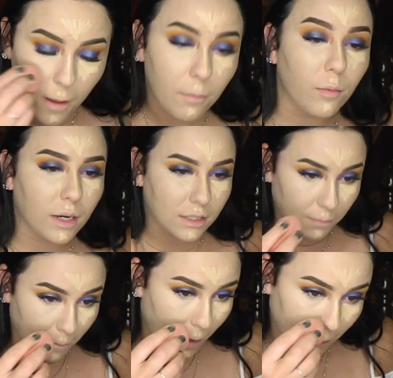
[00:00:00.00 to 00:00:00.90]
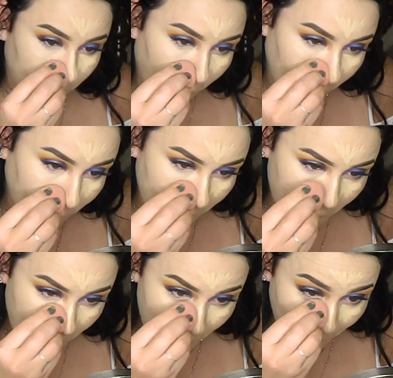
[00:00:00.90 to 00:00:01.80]
But when it's my best friends
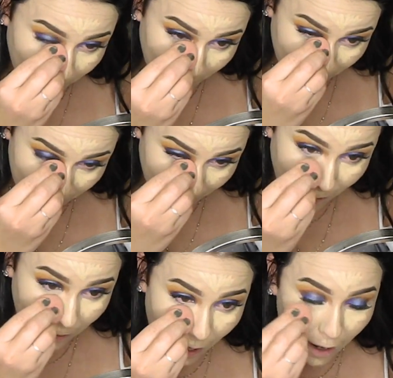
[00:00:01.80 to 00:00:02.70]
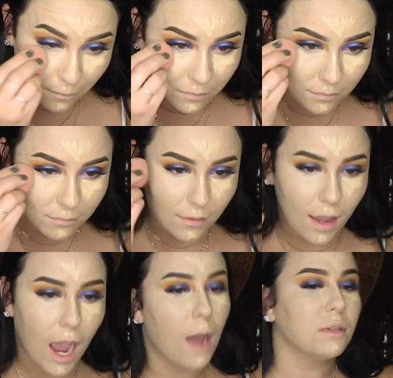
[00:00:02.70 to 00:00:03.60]
or something like that,
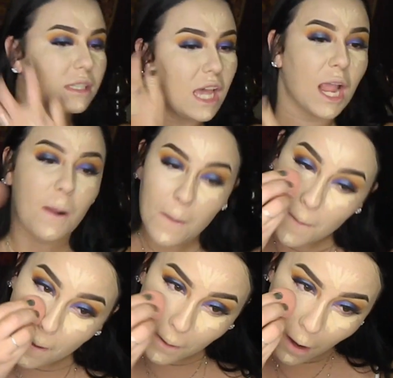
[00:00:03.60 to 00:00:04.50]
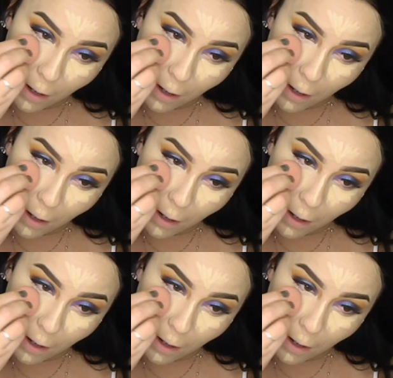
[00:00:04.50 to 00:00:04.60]
I'm just like, come